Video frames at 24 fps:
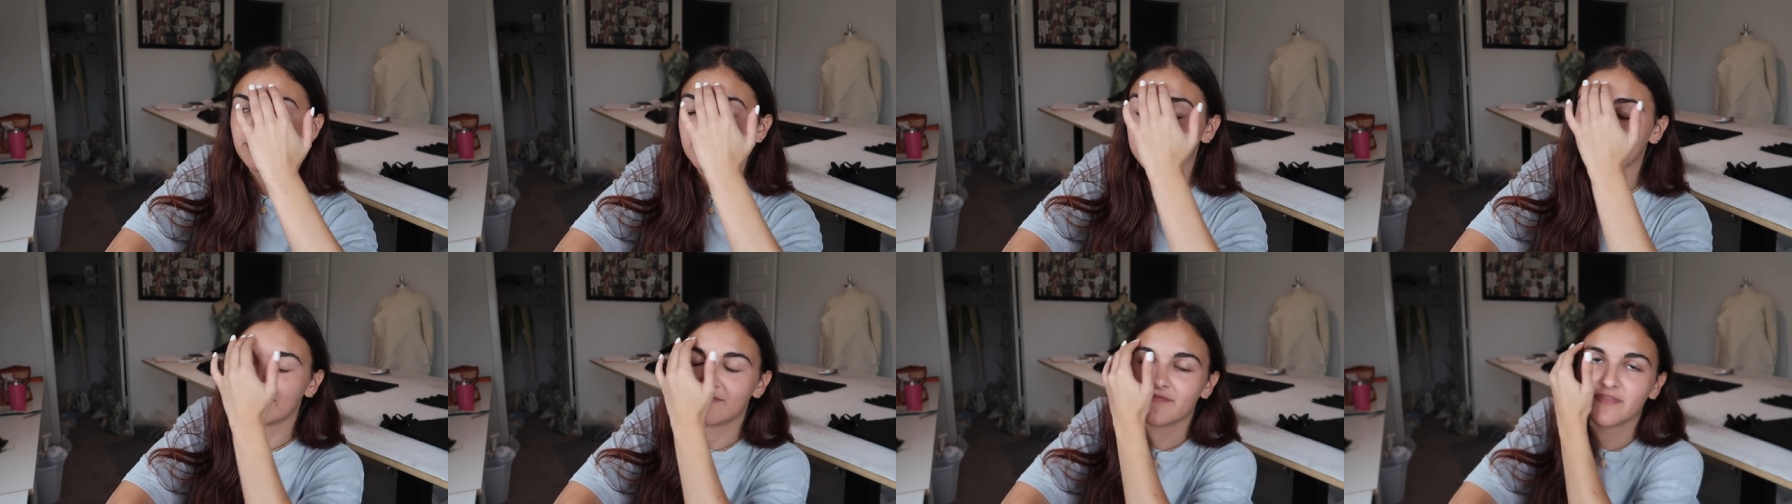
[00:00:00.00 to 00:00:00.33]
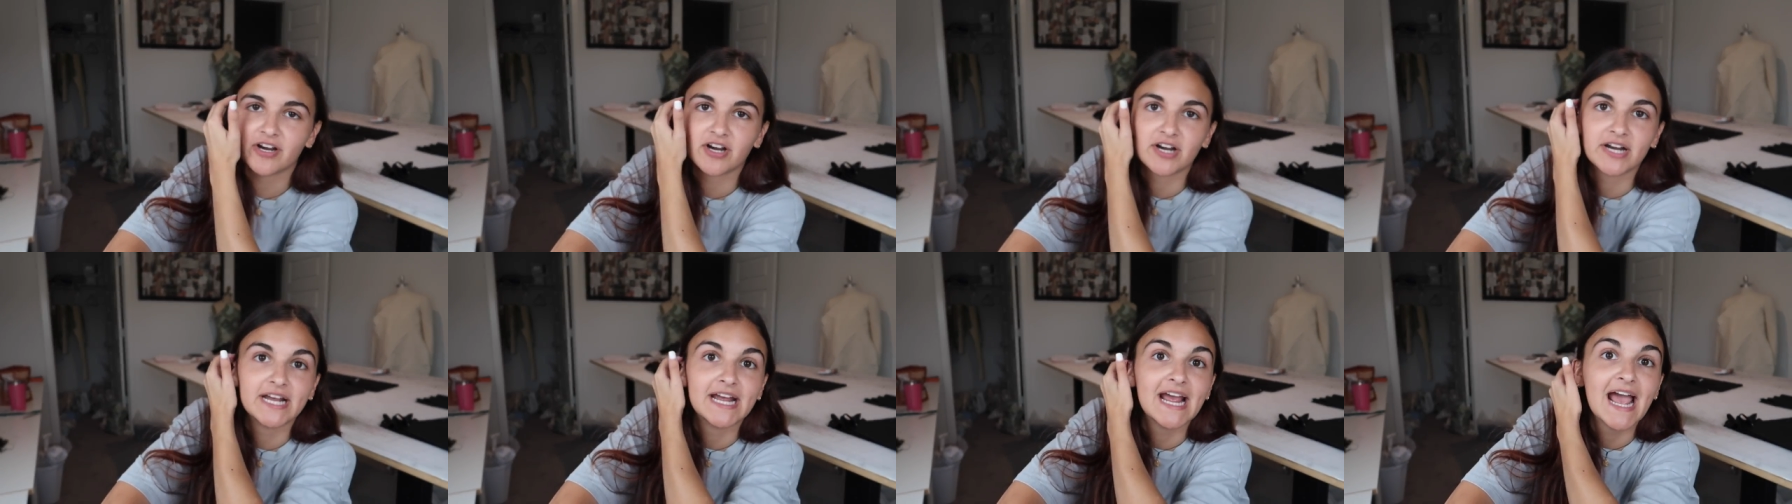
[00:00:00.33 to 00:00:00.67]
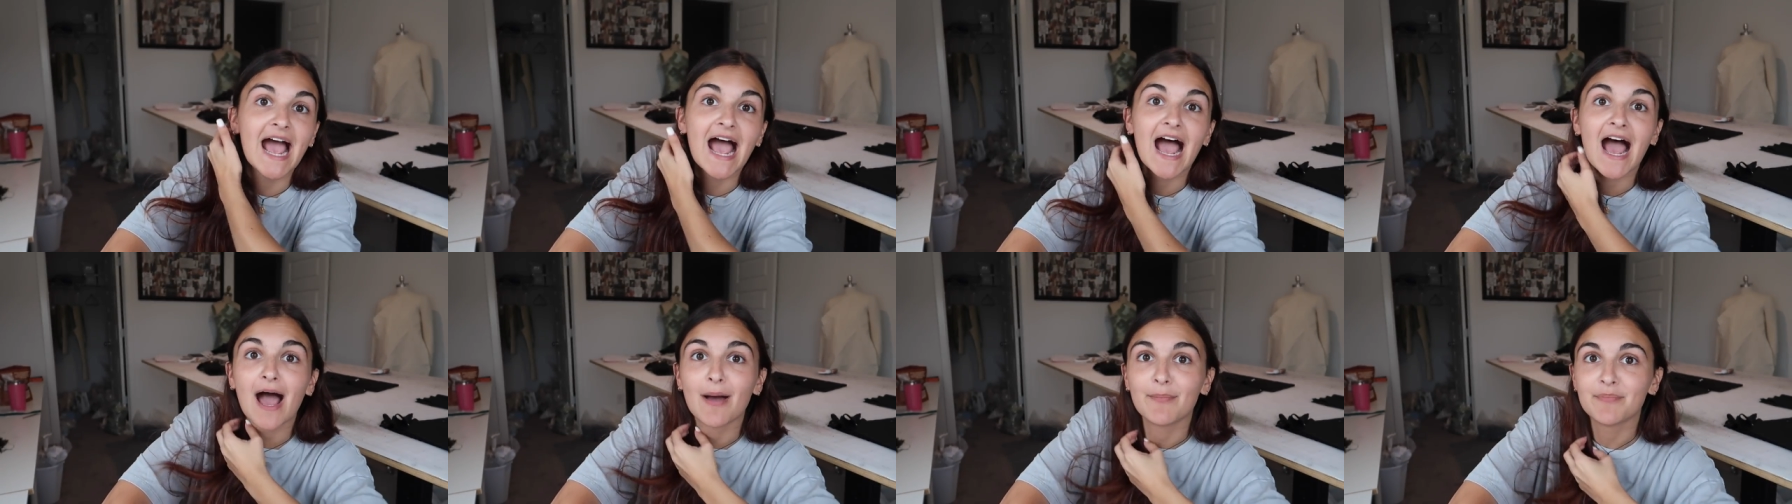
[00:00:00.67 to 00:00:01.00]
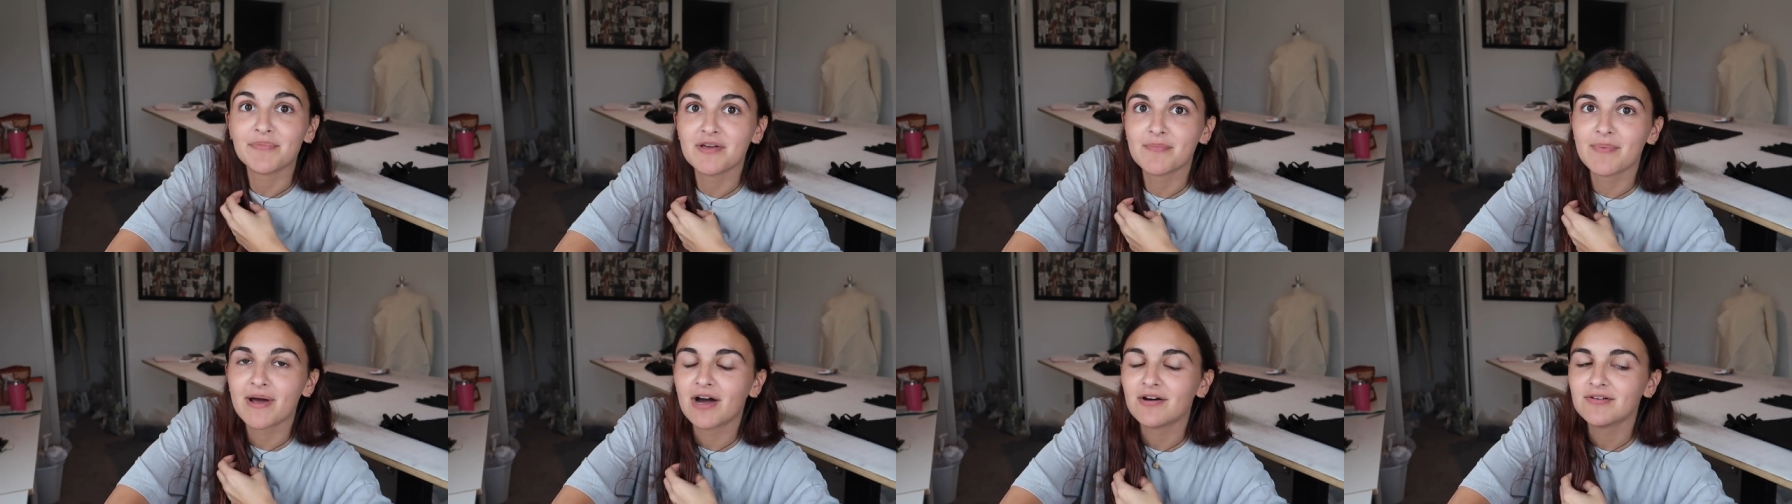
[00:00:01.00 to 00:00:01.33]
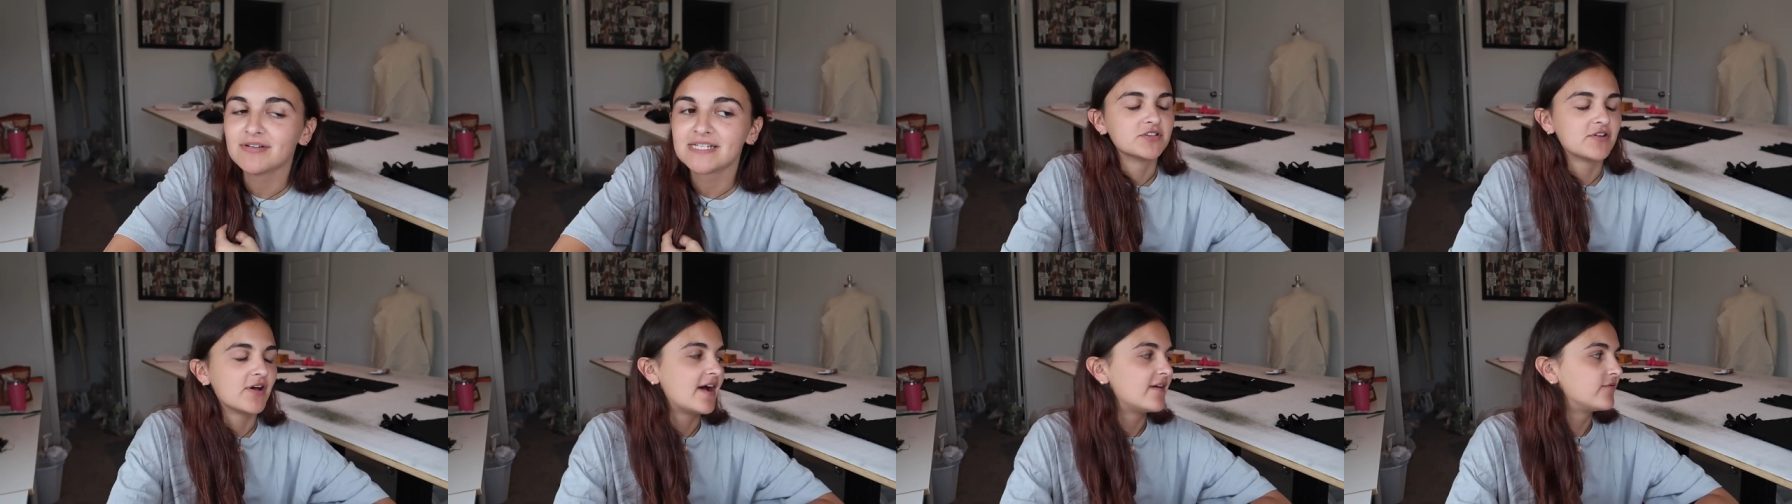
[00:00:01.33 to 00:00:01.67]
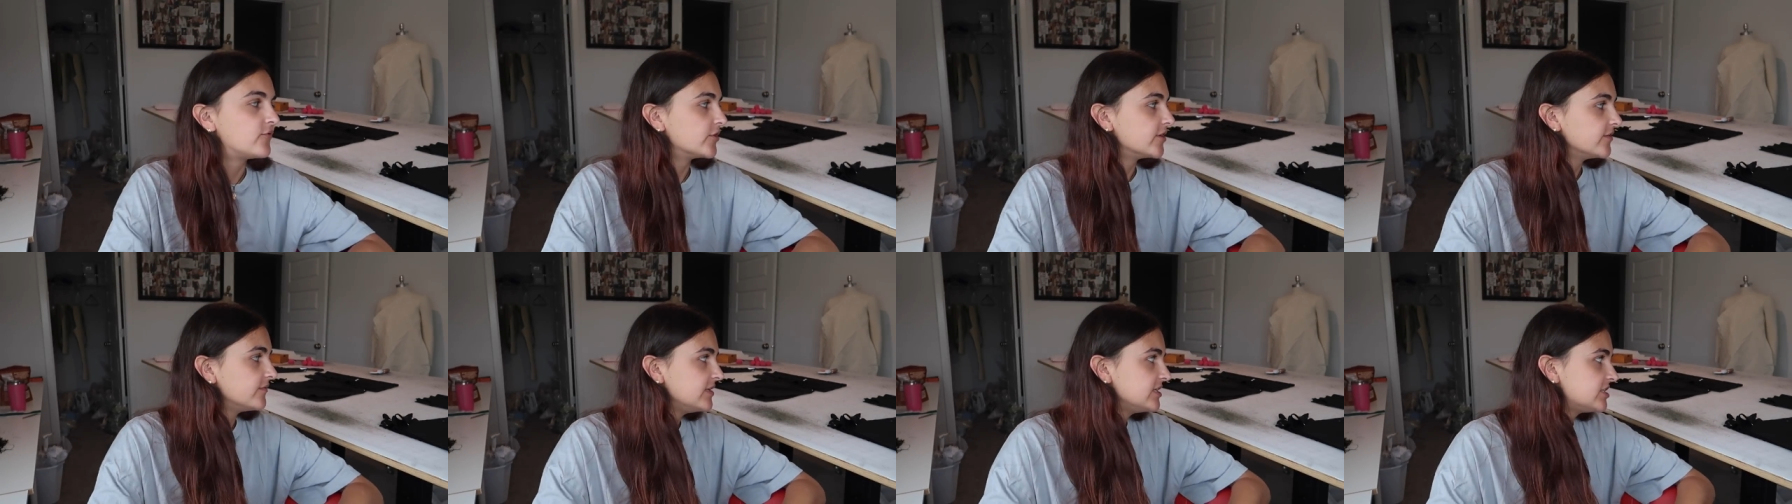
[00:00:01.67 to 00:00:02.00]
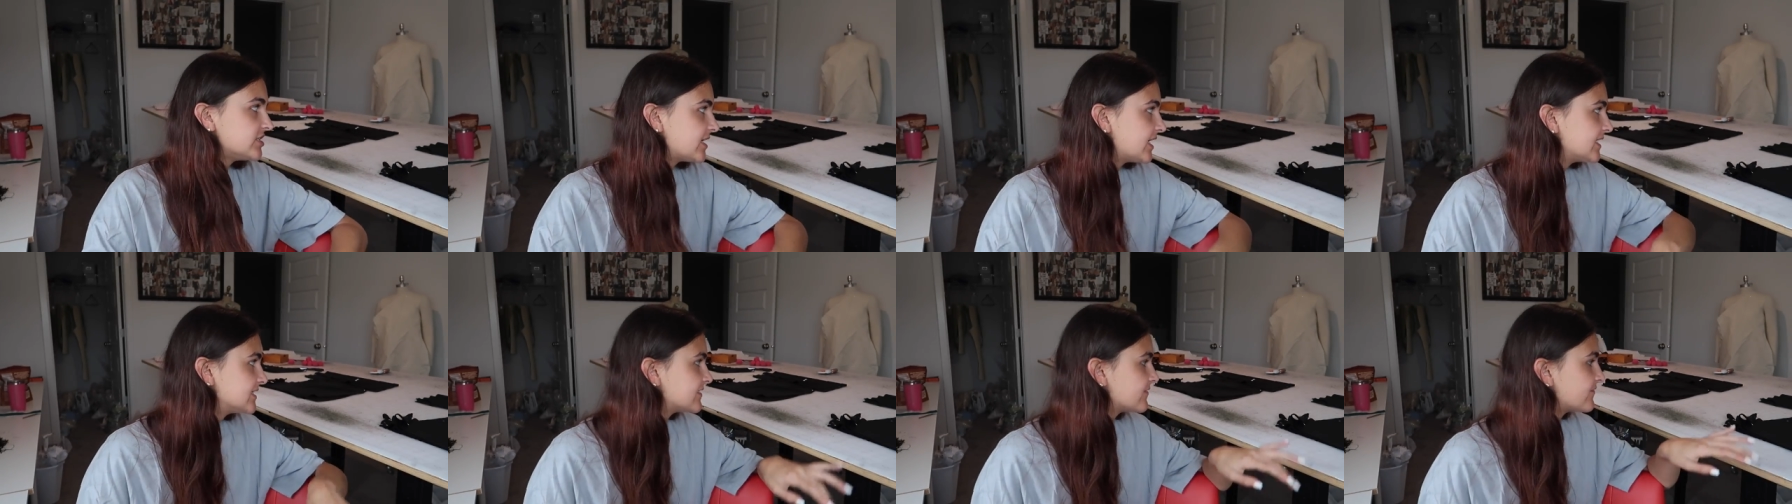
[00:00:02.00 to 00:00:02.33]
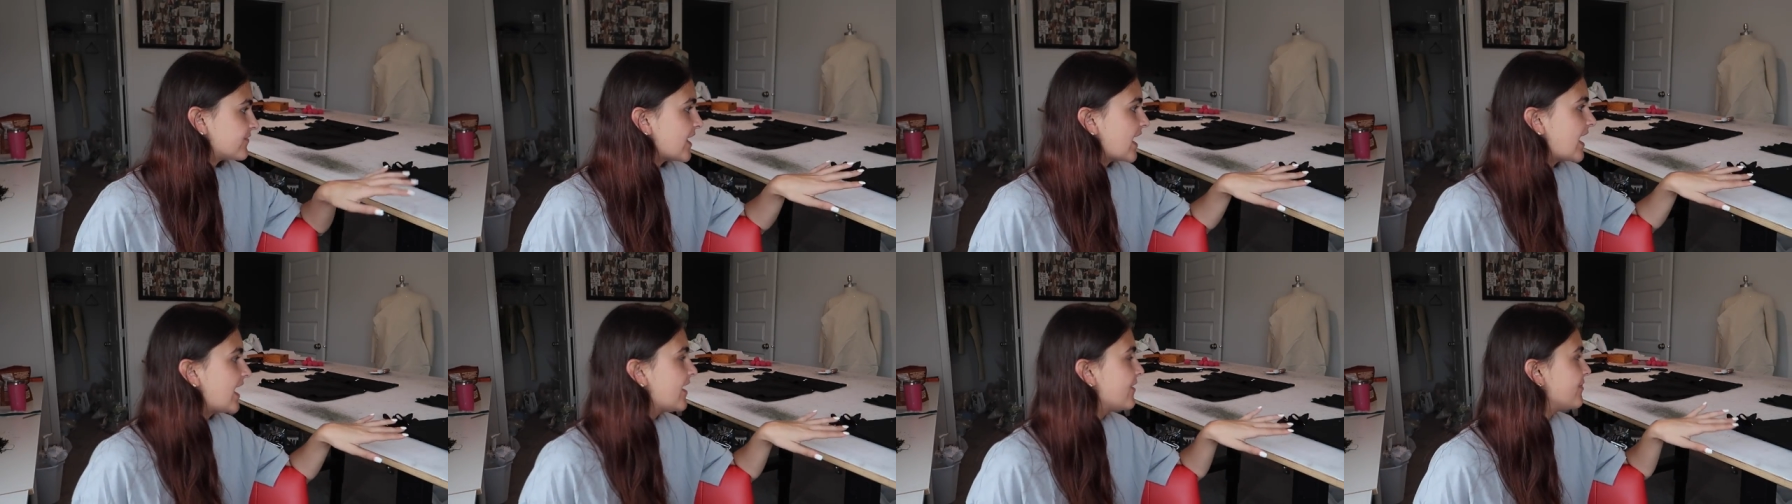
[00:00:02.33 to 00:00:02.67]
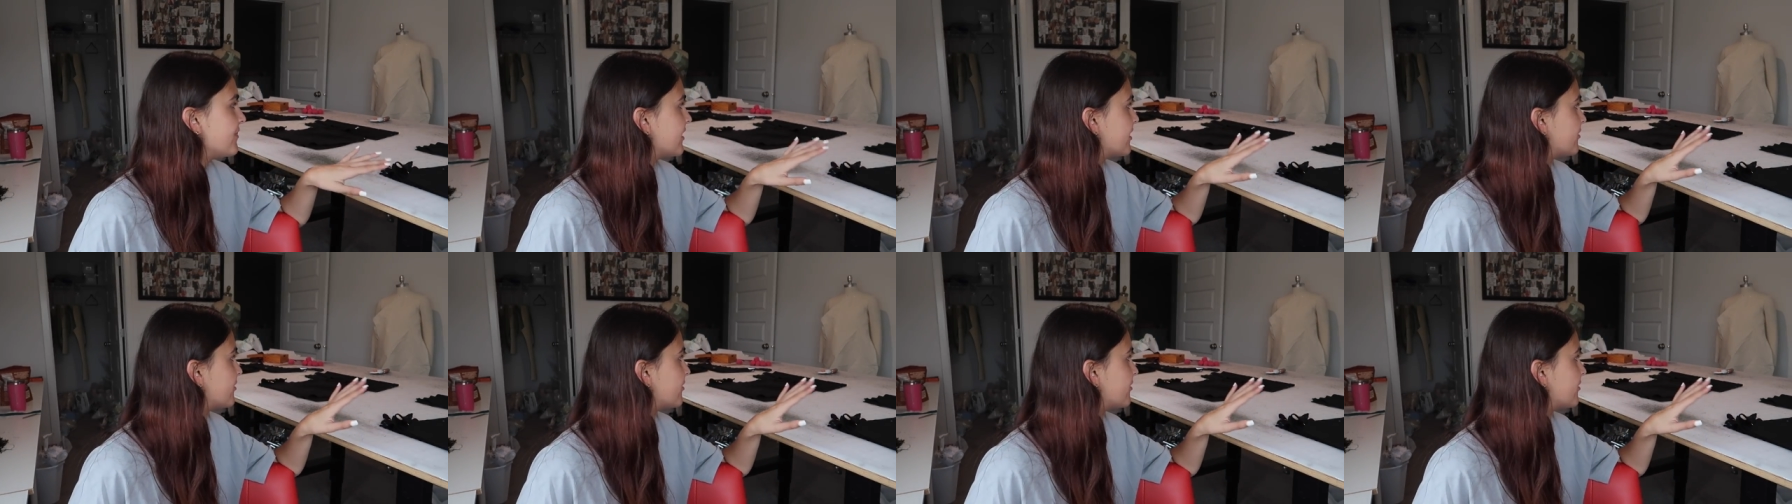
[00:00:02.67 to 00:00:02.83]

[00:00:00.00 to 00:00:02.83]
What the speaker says: which I'm very happy about. So I have one of each size of that, and